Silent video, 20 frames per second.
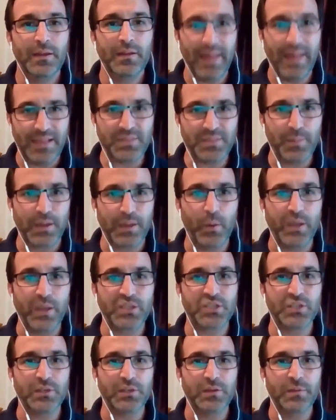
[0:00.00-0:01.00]
That's my
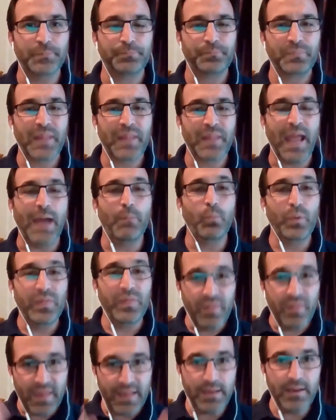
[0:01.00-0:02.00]
question and
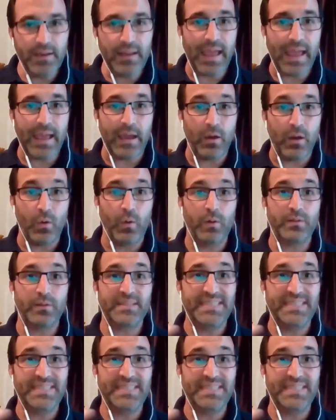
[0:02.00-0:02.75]
within our